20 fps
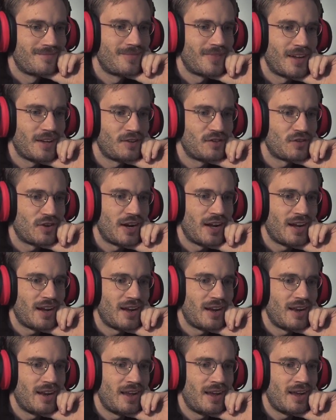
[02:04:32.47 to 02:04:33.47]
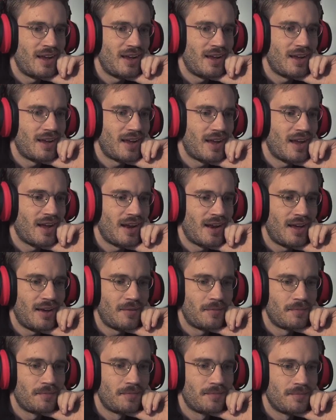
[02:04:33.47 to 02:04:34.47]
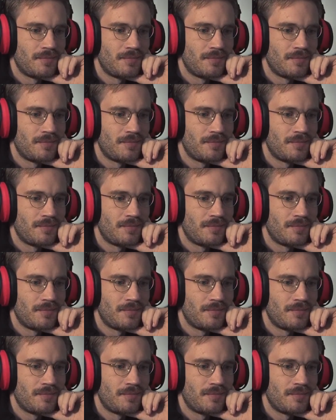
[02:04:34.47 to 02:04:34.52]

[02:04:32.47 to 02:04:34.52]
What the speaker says: Thanks for hanging out.